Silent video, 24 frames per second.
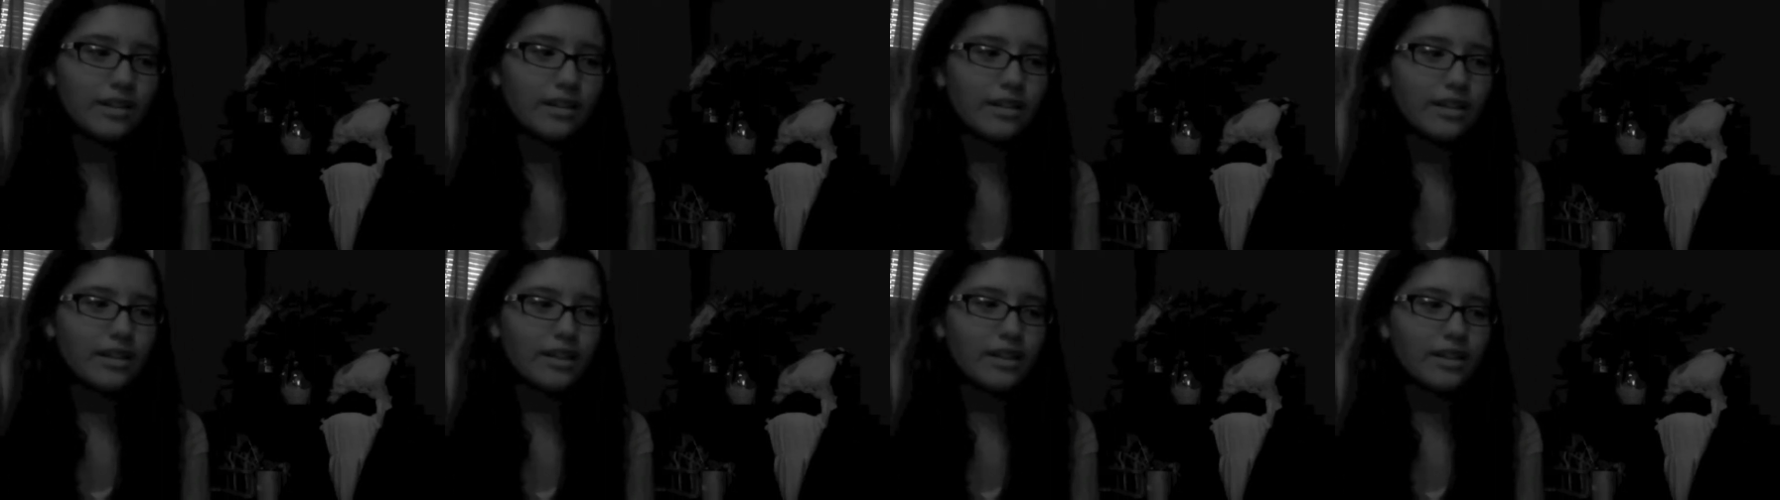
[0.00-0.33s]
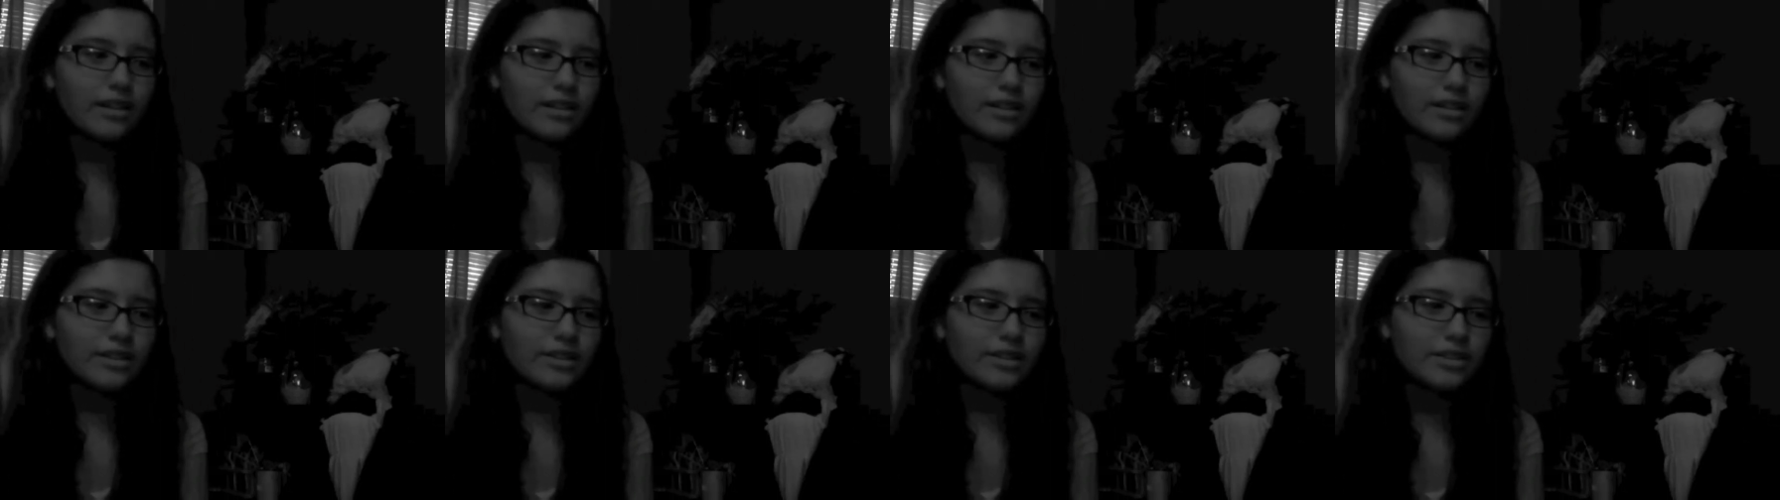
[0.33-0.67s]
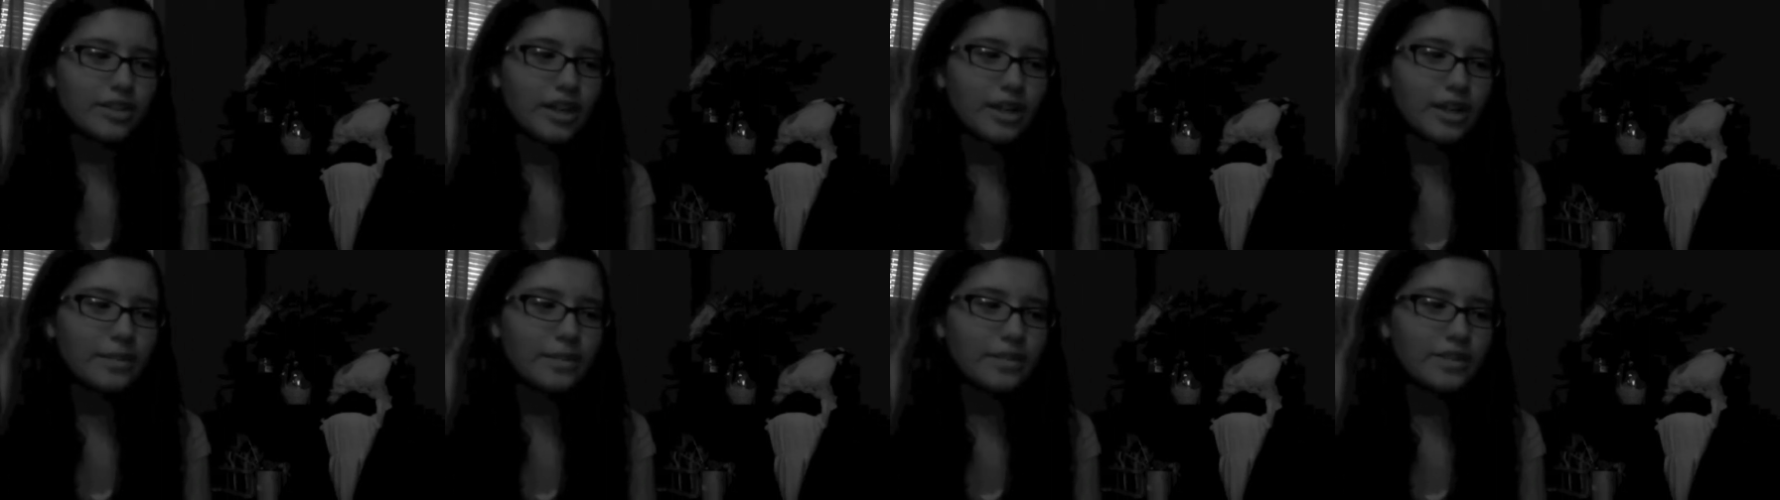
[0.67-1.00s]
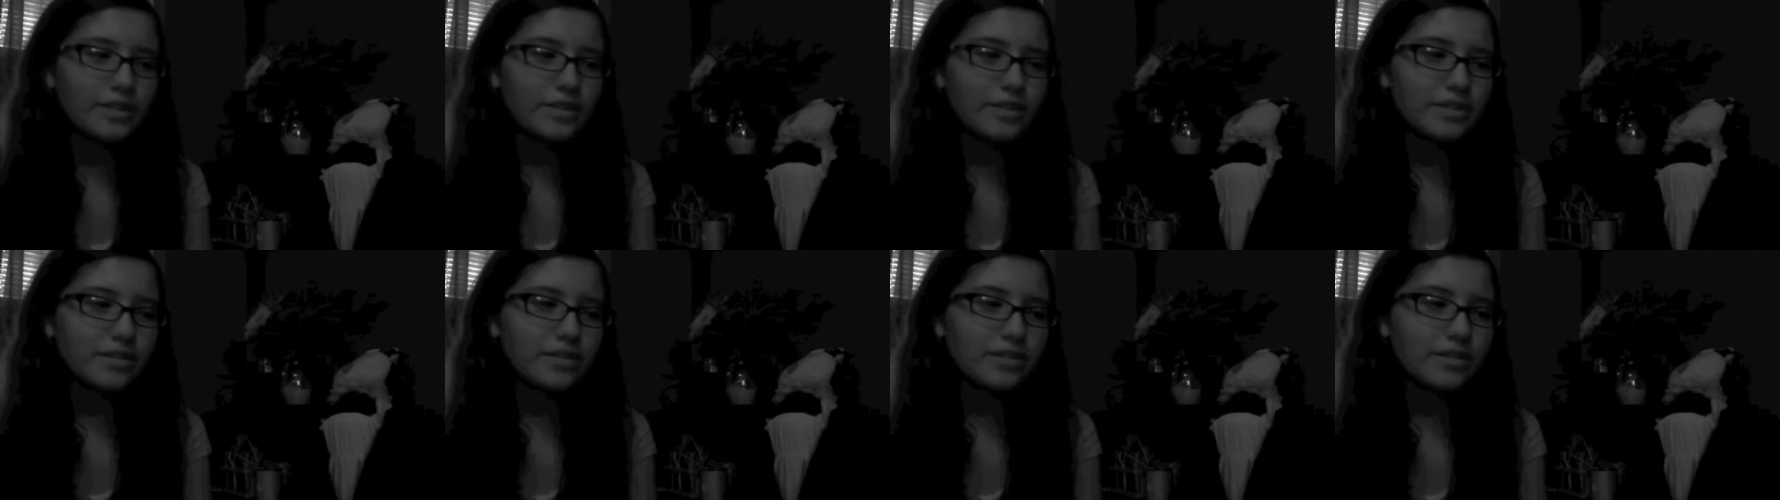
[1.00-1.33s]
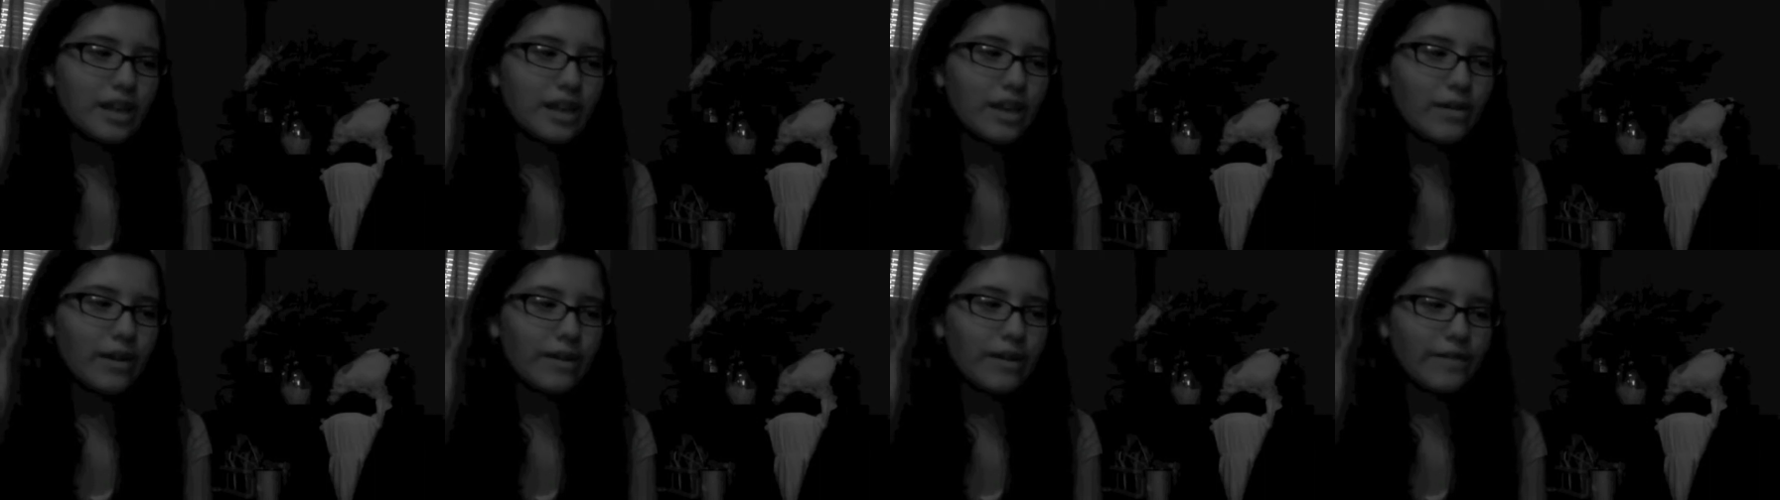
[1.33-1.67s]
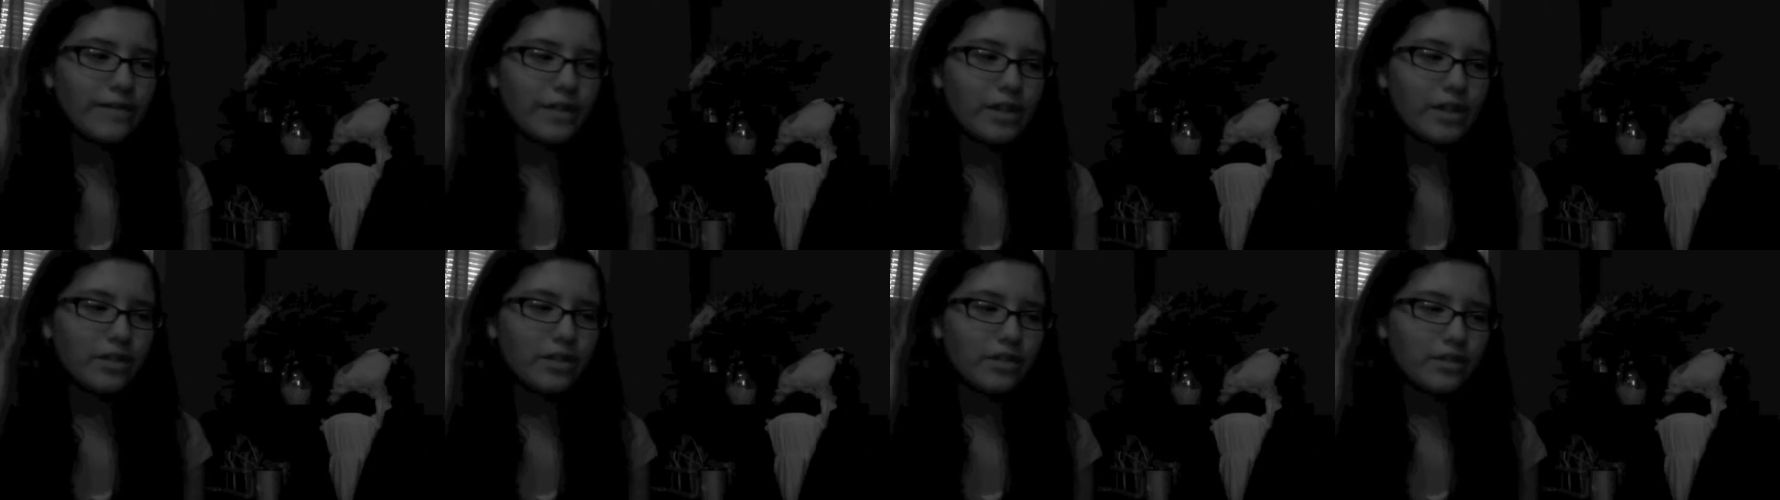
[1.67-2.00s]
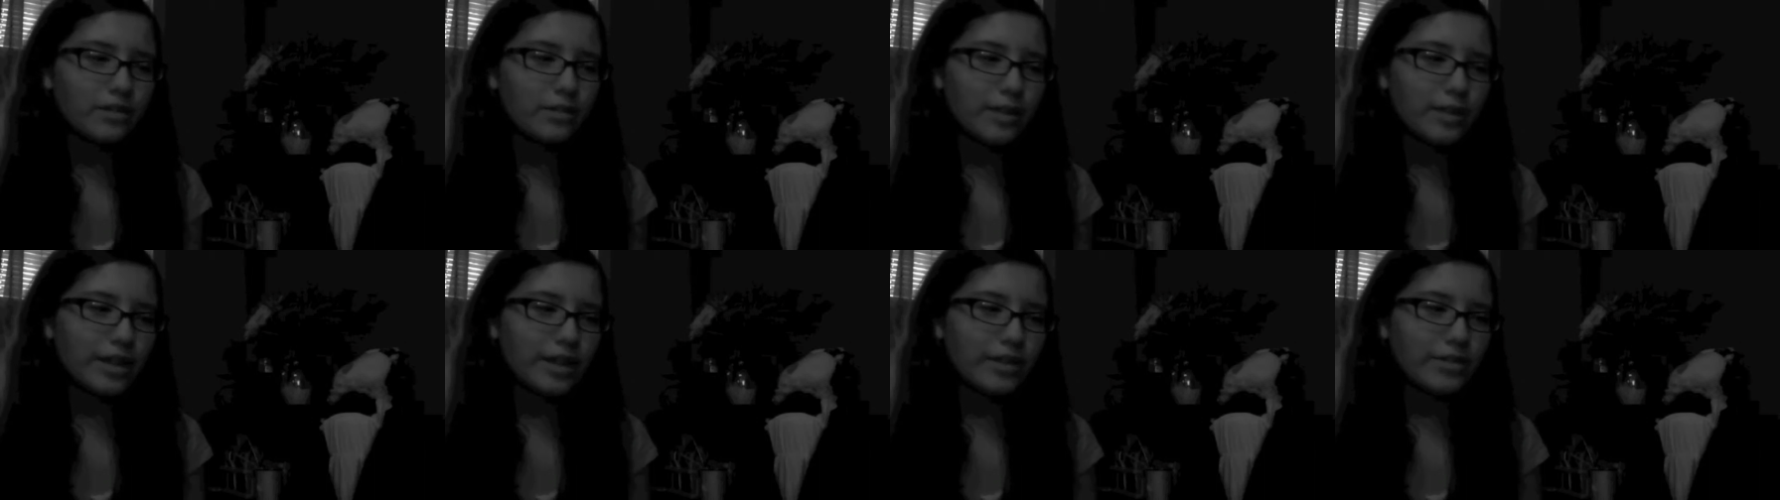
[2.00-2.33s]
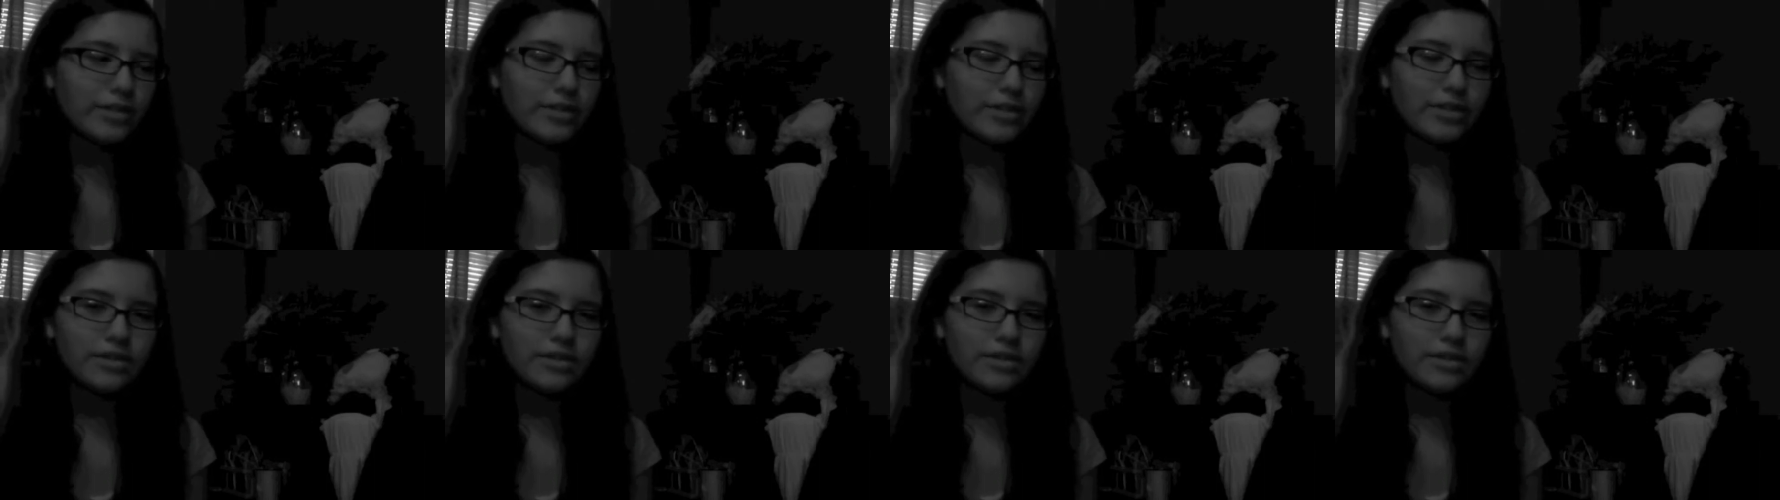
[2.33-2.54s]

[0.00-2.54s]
It uh, describes how I feel about